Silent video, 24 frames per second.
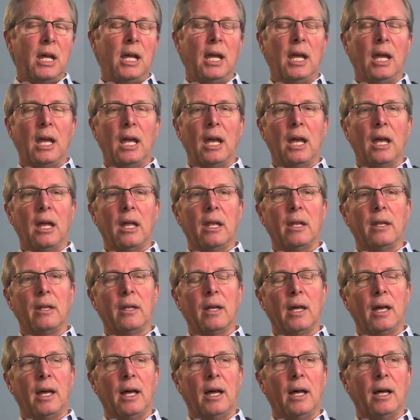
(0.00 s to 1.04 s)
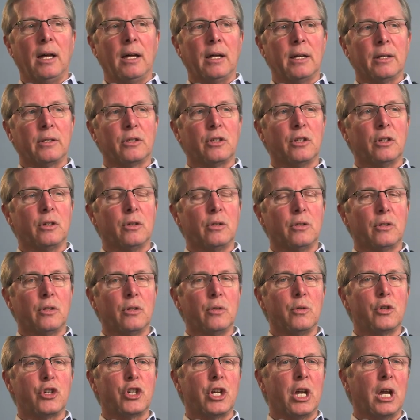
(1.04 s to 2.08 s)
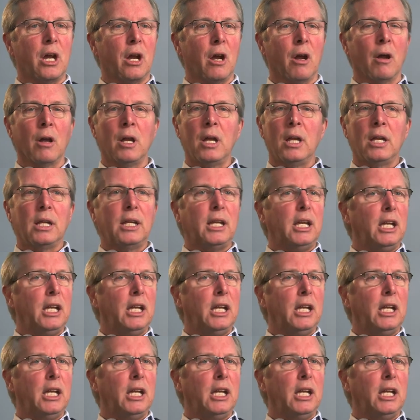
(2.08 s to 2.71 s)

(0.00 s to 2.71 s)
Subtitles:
and to share